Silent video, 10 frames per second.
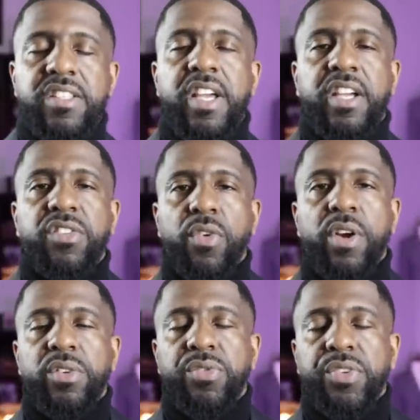next
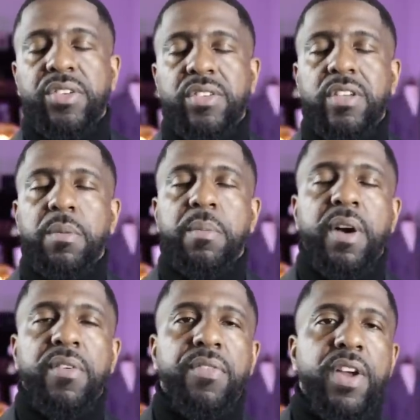fragrance features some of
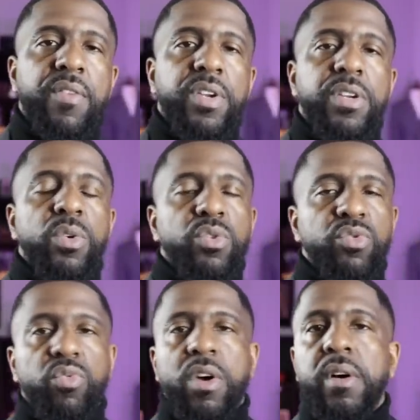my favorite notes
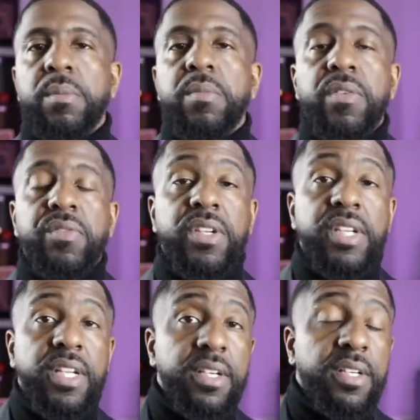rum
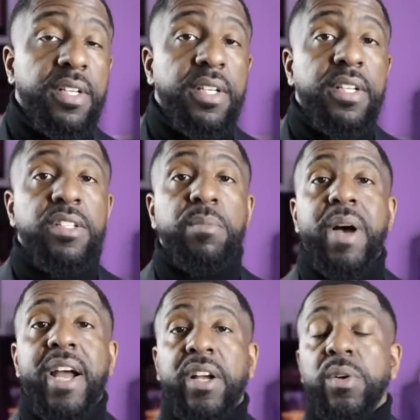vanilla
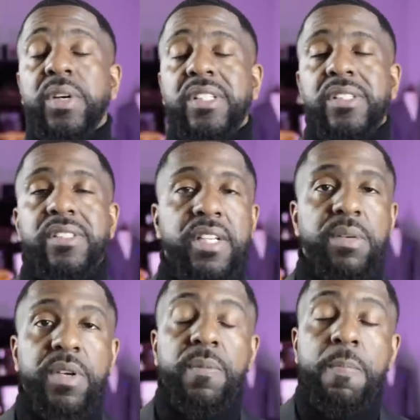tobacco and
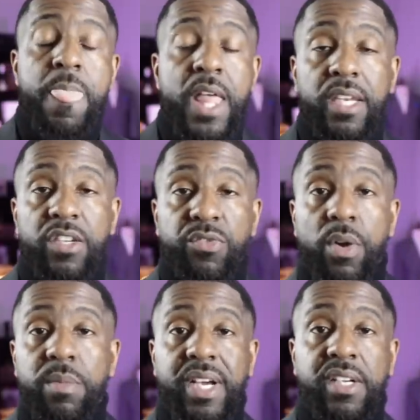cinnamon and it's
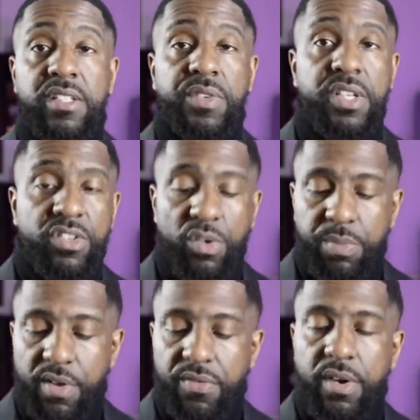from the house of initio
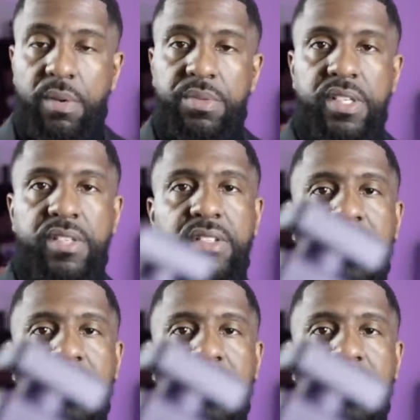parfums and this is